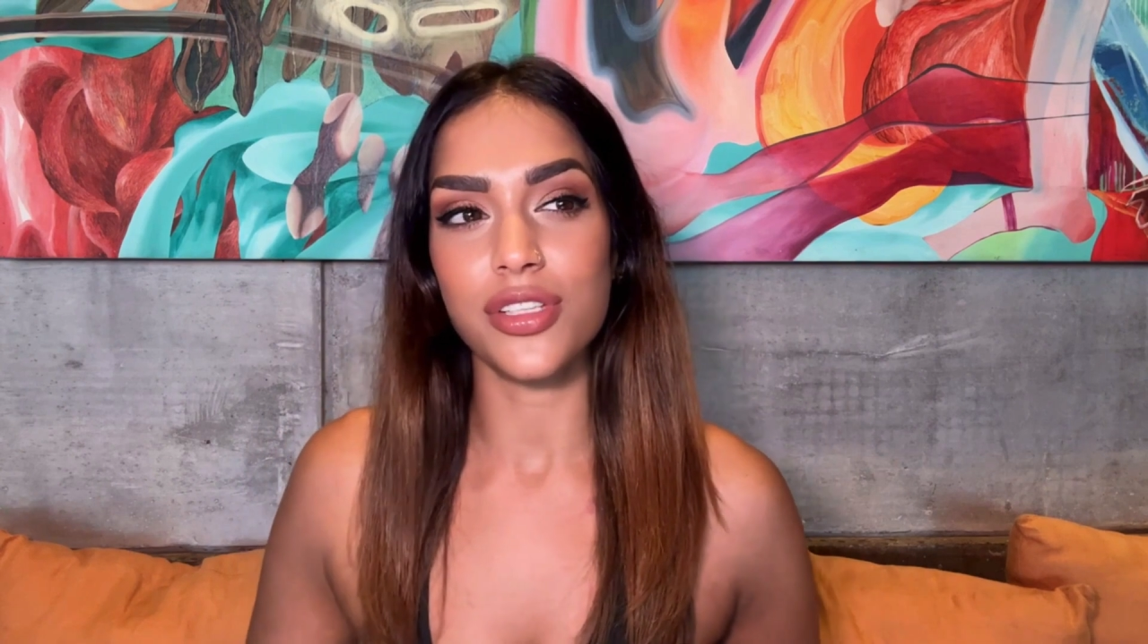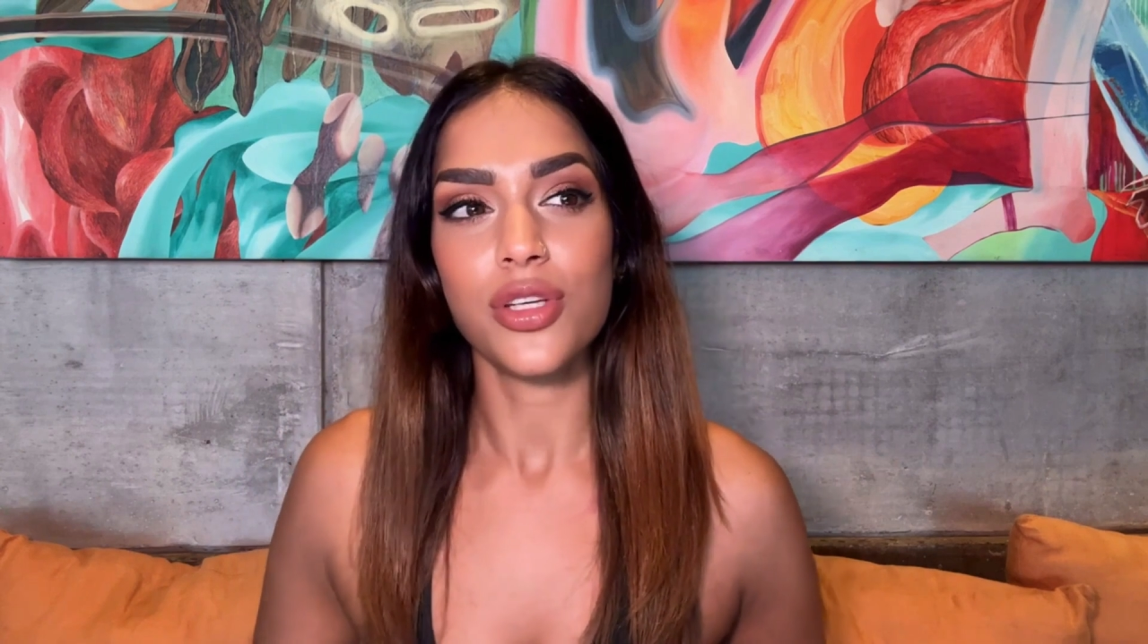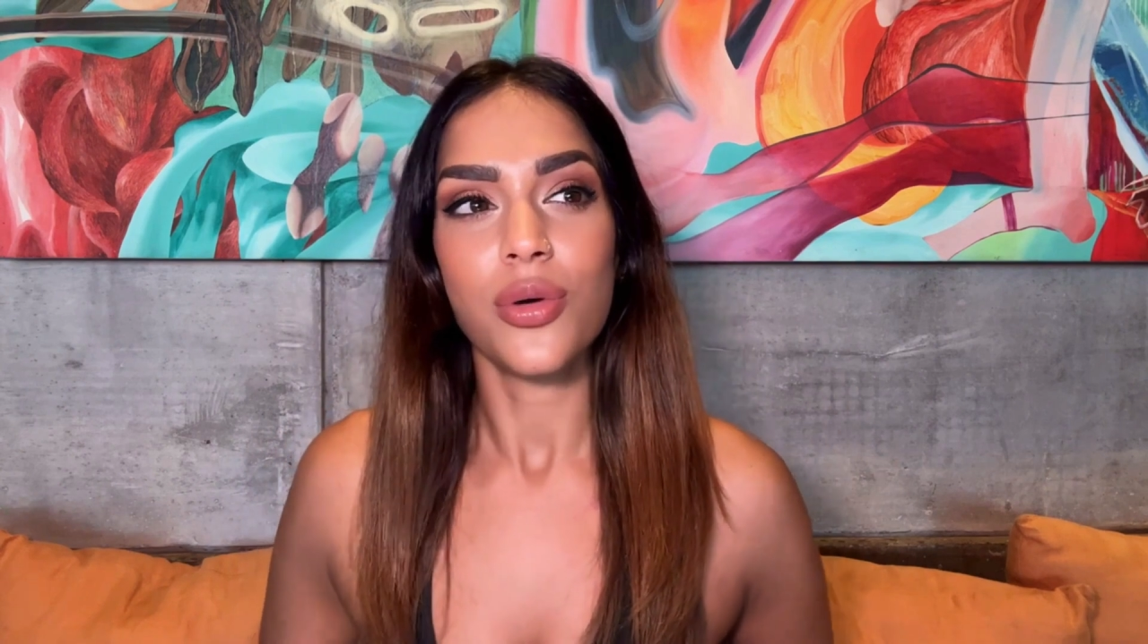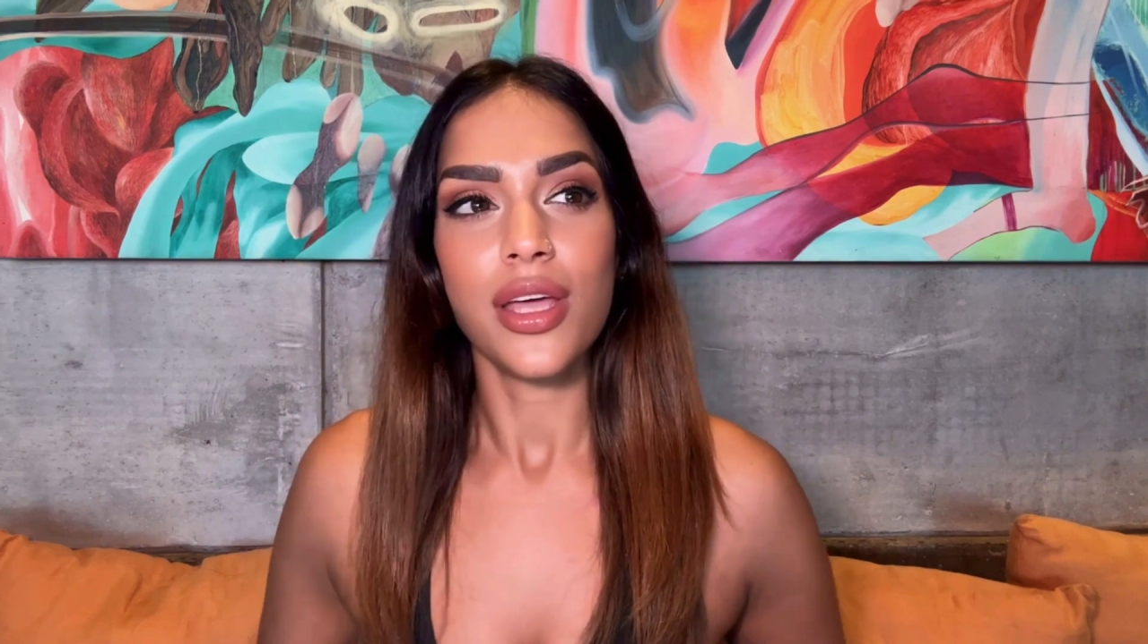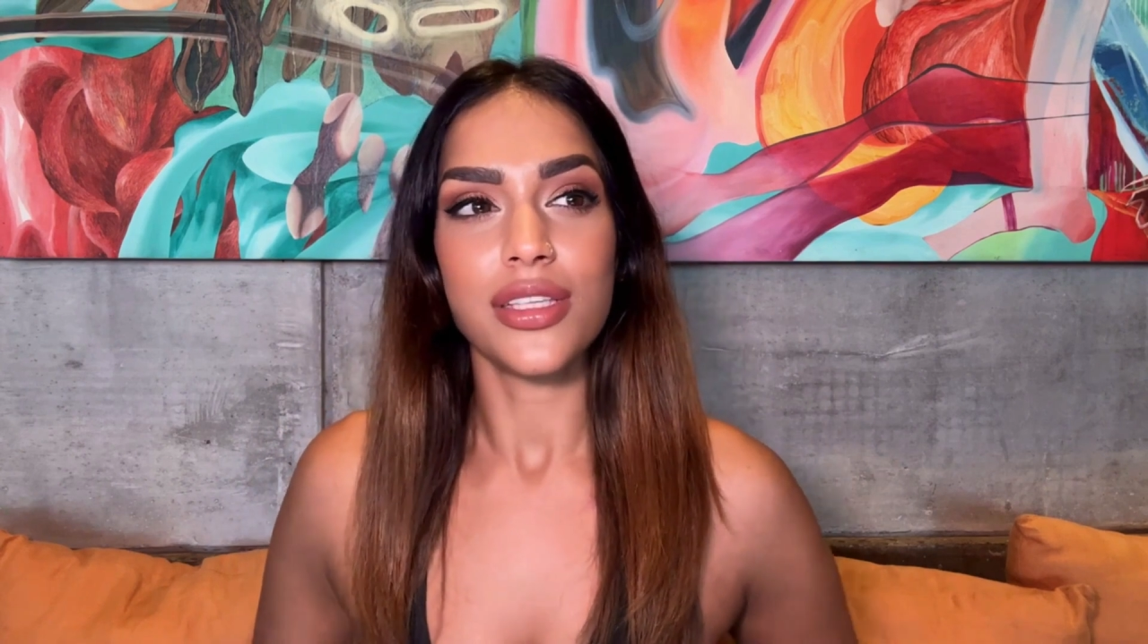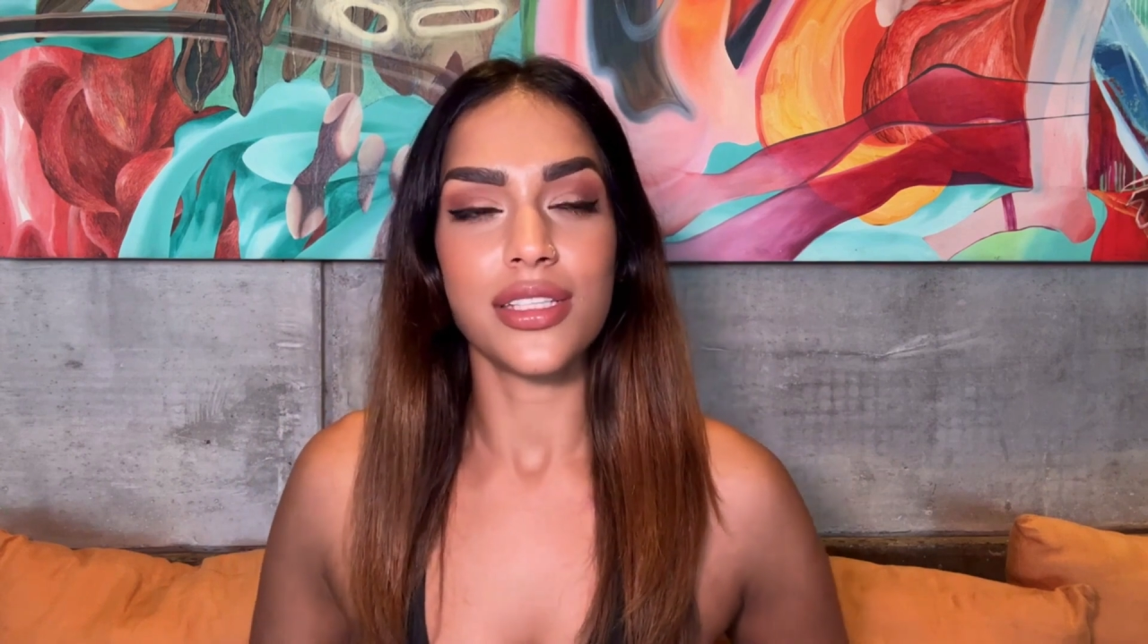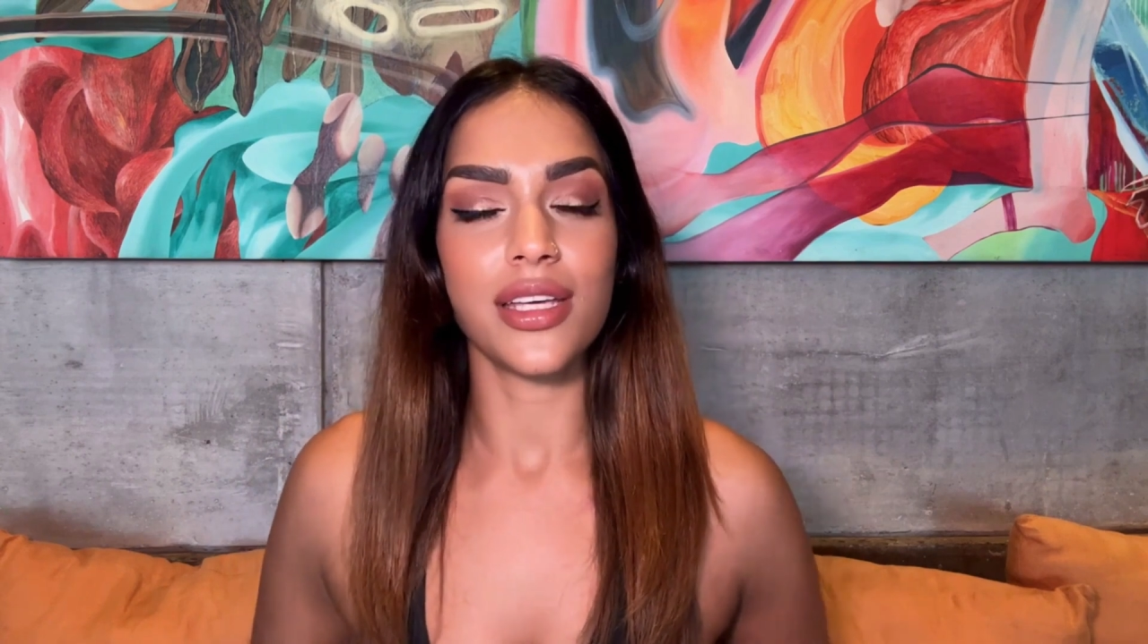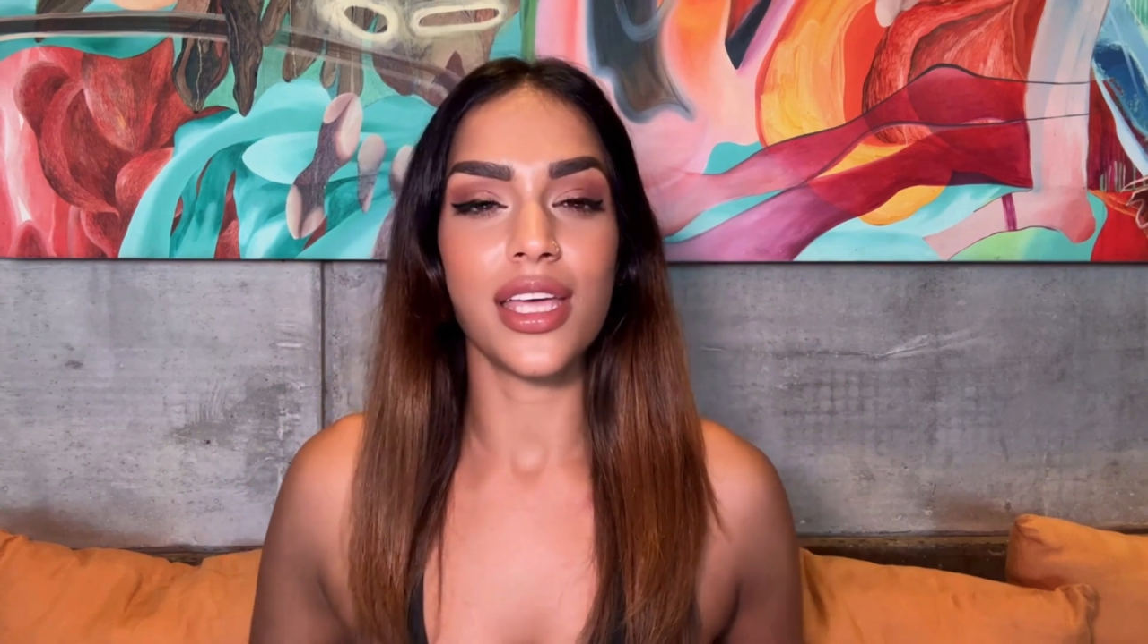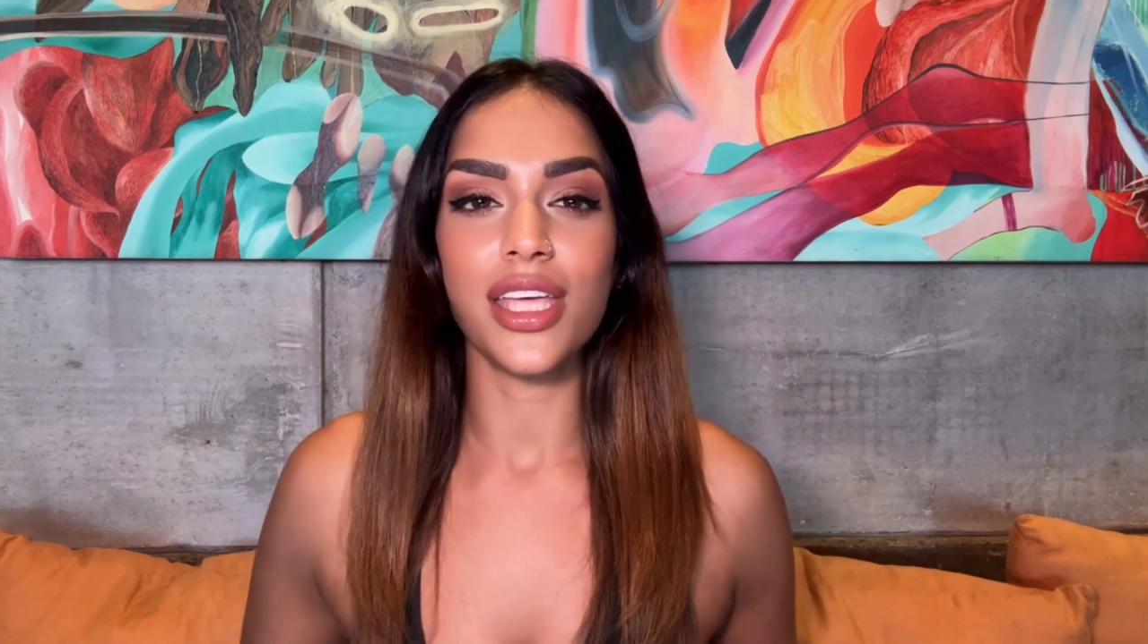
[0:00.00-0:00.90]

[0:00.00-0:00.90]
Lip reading: with nuance.